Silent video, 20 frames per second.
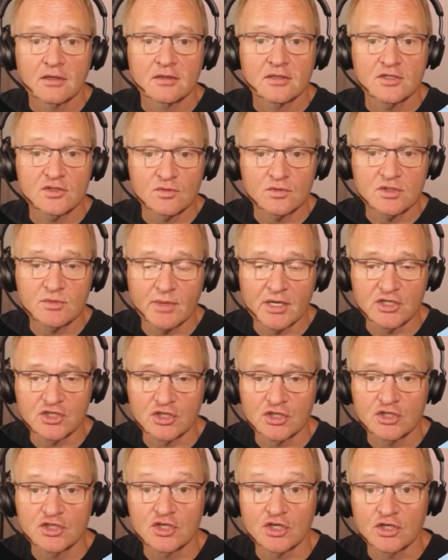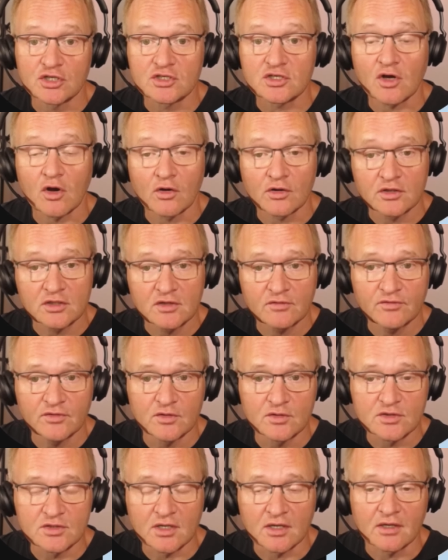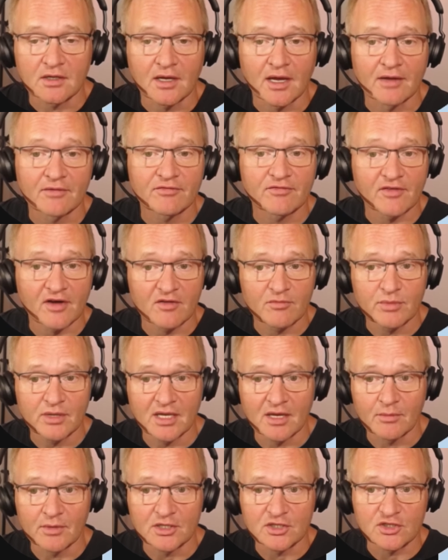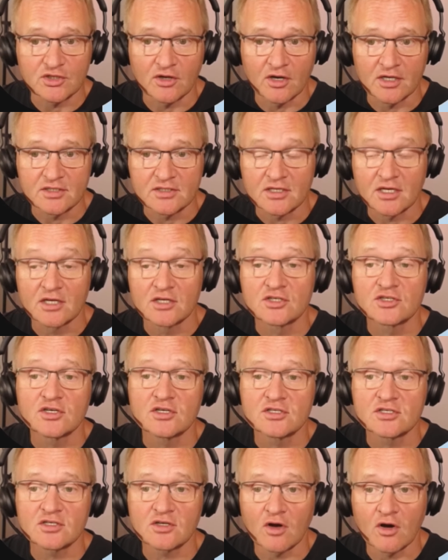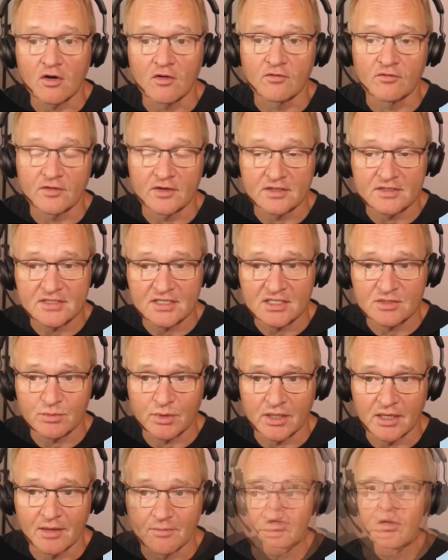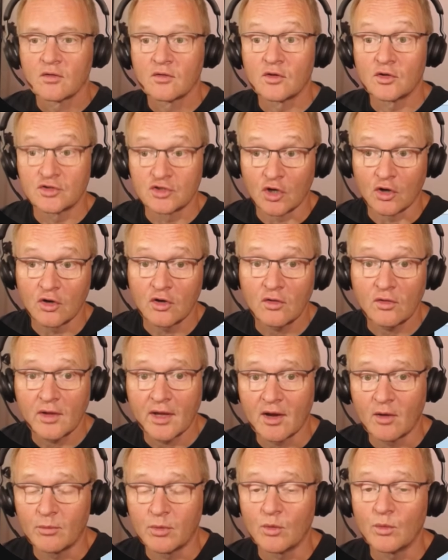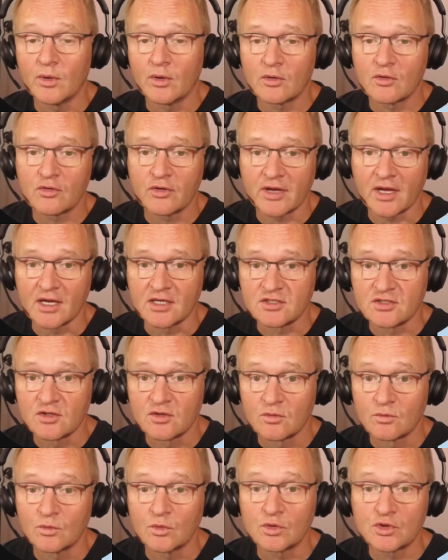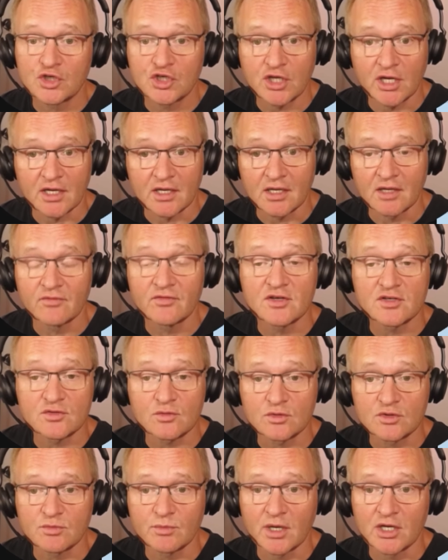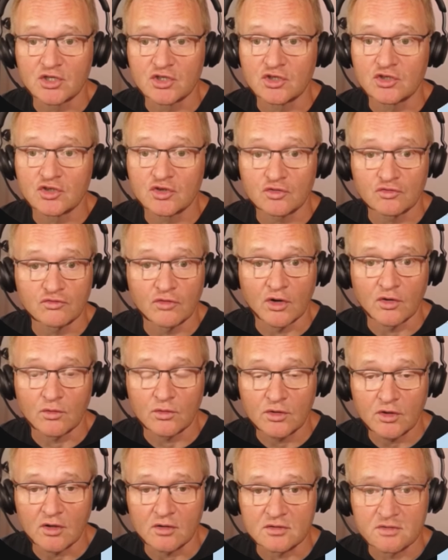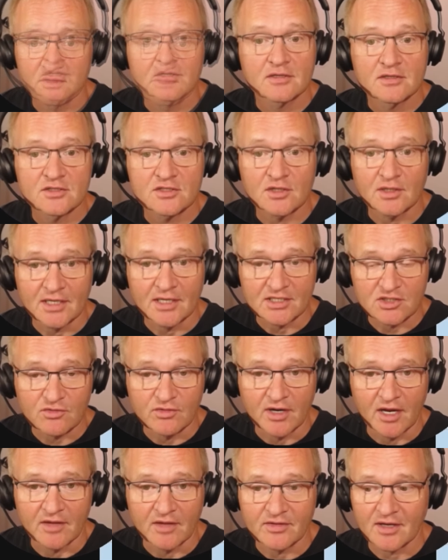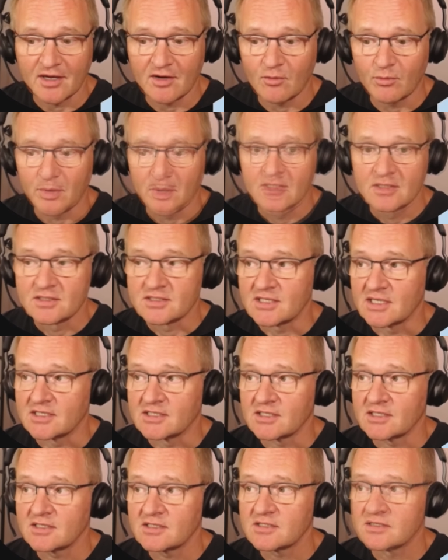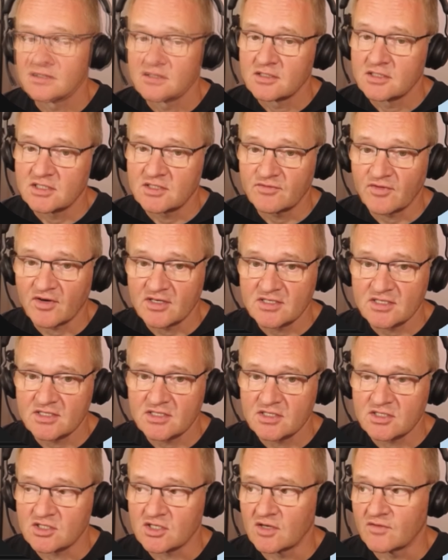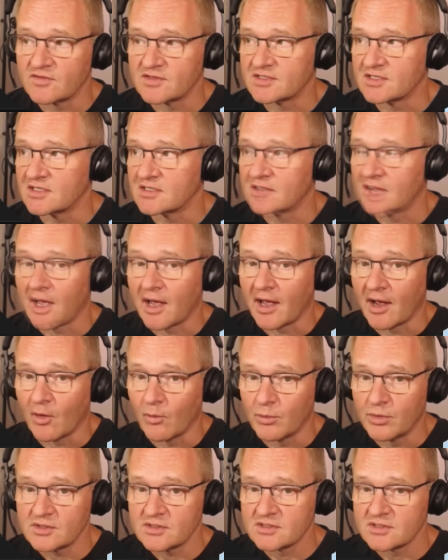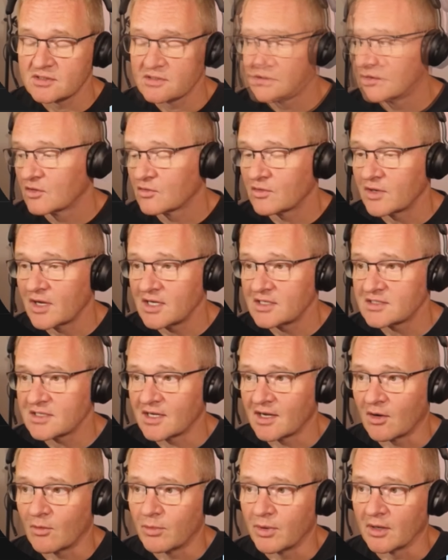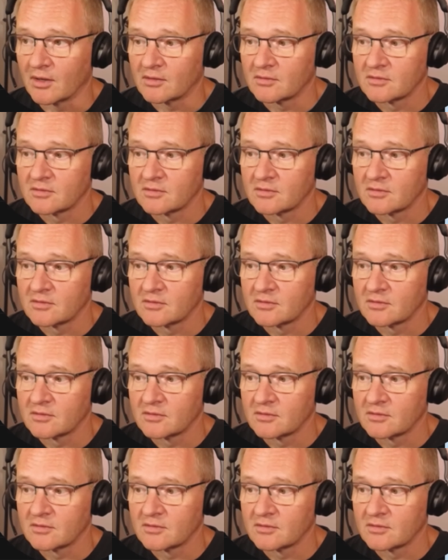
This automation turns on a diffuser at 5 pm each night and turns it off at 6 pm. The toggle helper we'll create will check if this automation should run or not. So let's create the helper. Settings, Devices and Services, Helpers, Create a Helper.